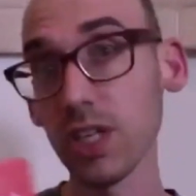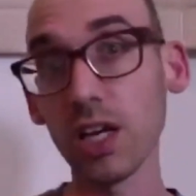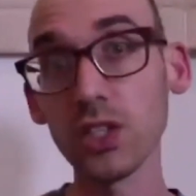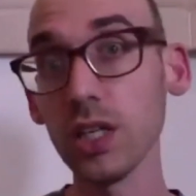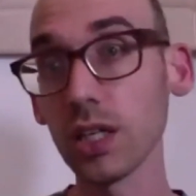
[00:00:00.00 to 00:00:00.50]

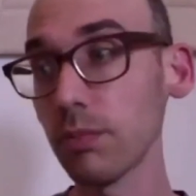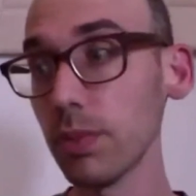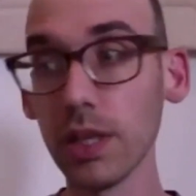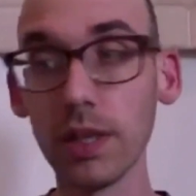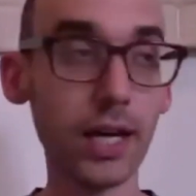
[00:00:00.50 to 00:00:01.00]
The idea
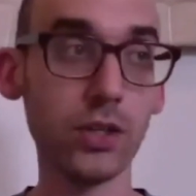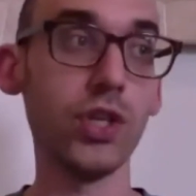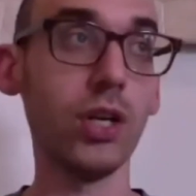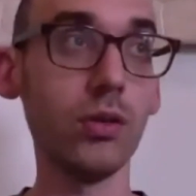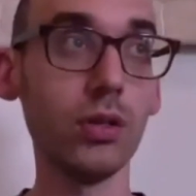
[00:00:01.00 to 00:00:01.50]
can be that
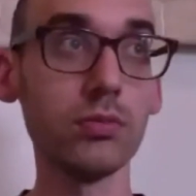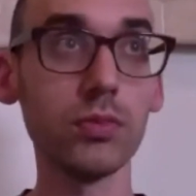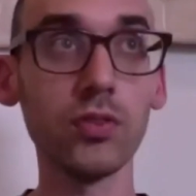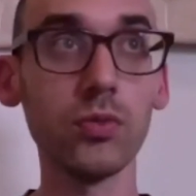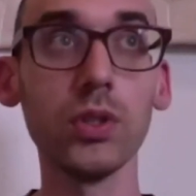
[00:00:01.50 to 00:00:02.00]
general.
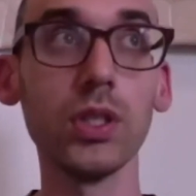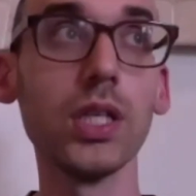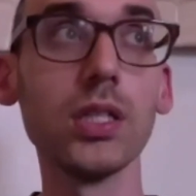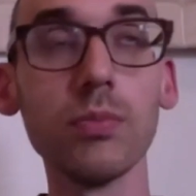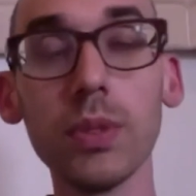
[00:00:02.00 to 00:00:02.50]
Doesn't
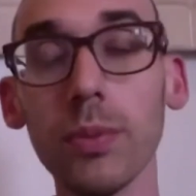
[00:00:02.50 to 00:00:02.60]
really need